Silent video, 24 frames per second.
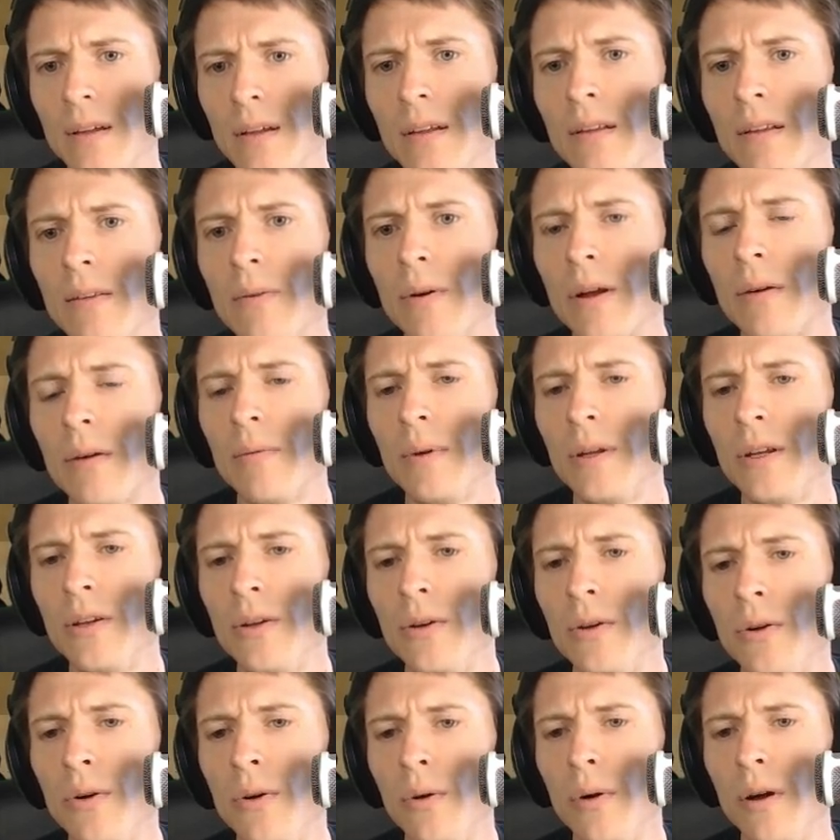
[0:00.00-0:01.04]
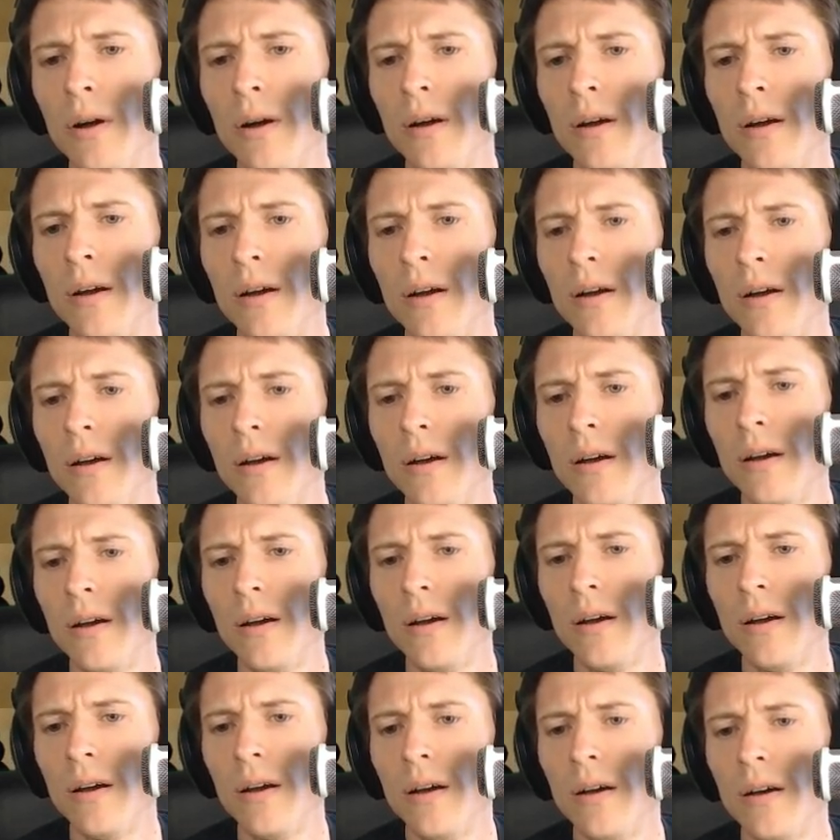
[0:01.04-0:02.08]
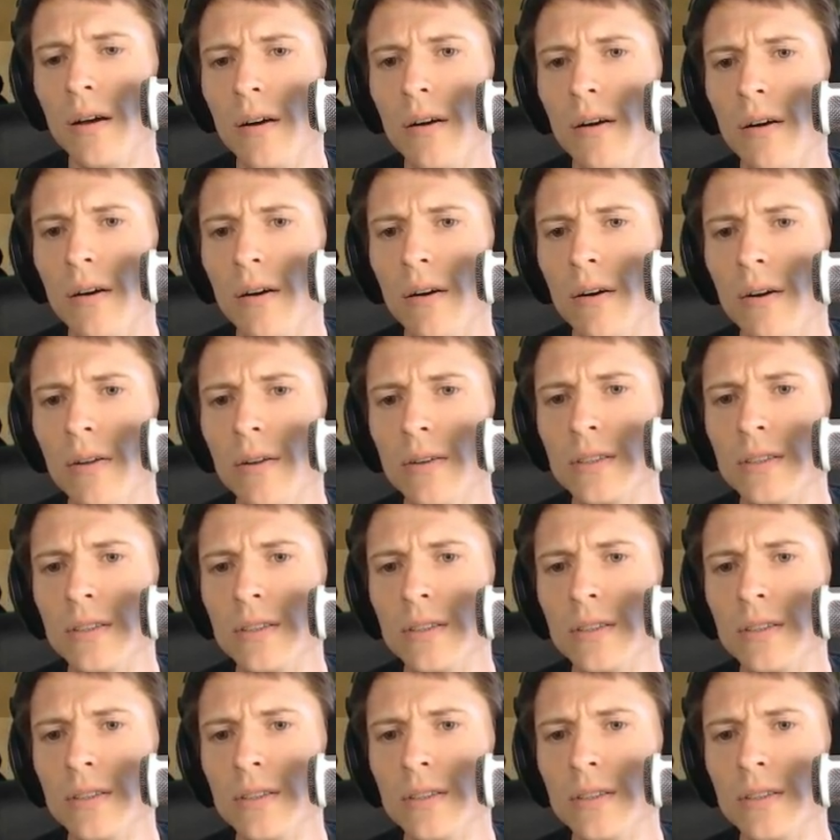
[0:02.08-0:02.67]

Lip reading: What can we do? Oh,